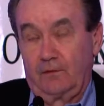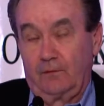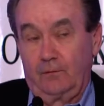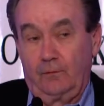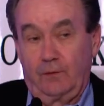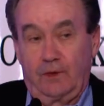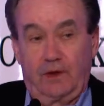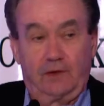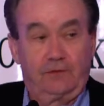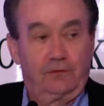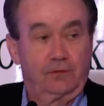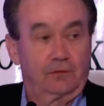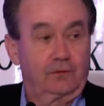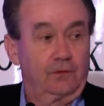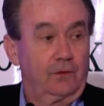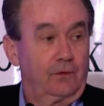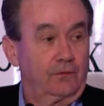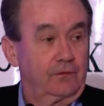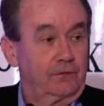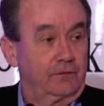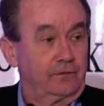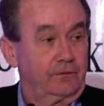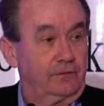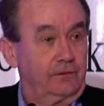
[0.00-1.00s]
when I took
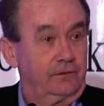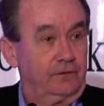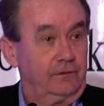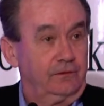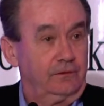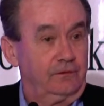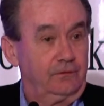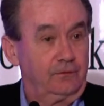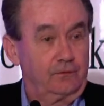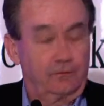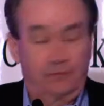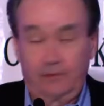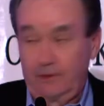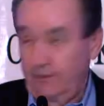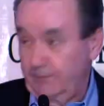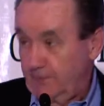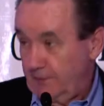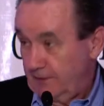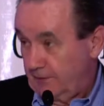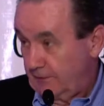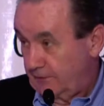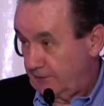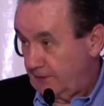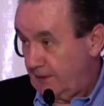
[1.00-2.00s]
over the Ukraine
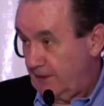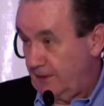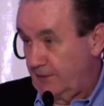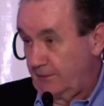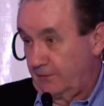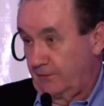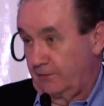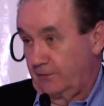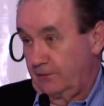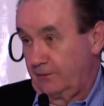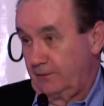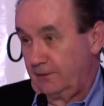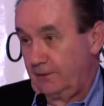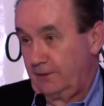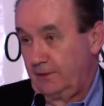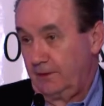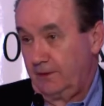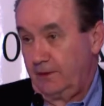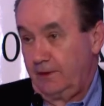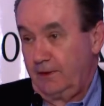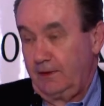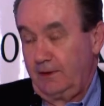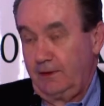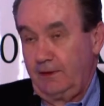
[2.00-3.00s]
Business Council,
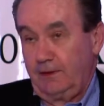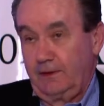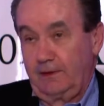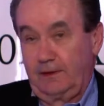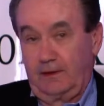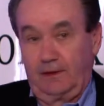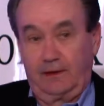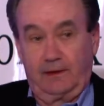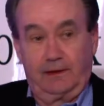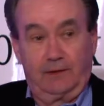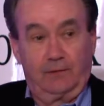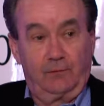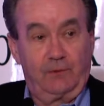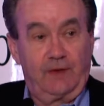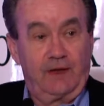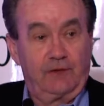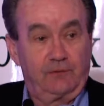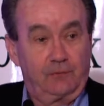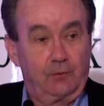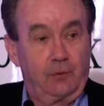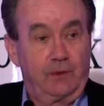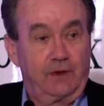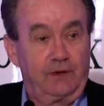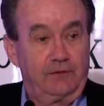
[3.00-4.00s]
we
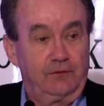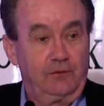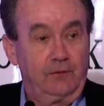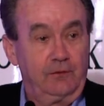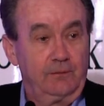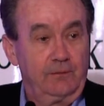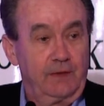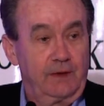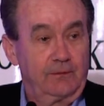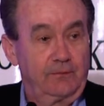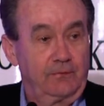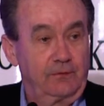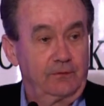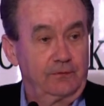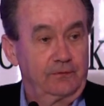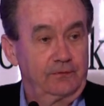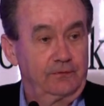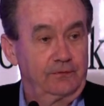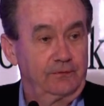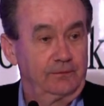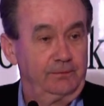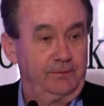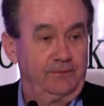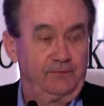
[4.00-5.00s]
had 22
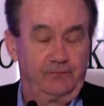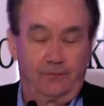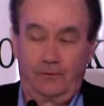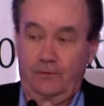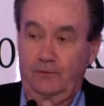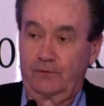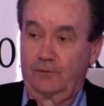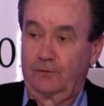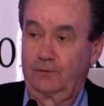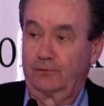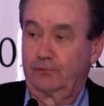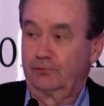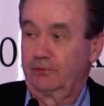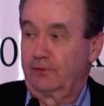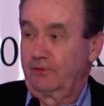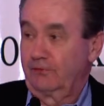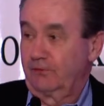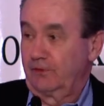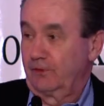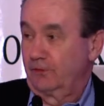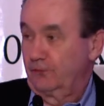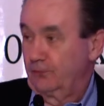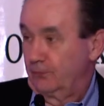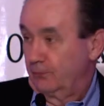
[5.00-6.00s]
members. Before the Orange
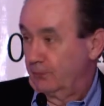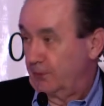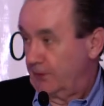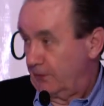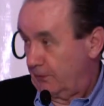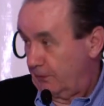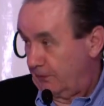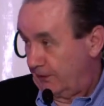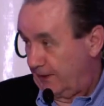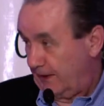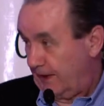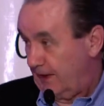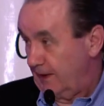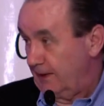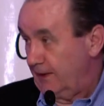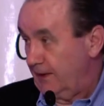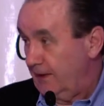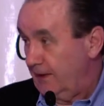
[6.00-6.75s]
Revolution, we only had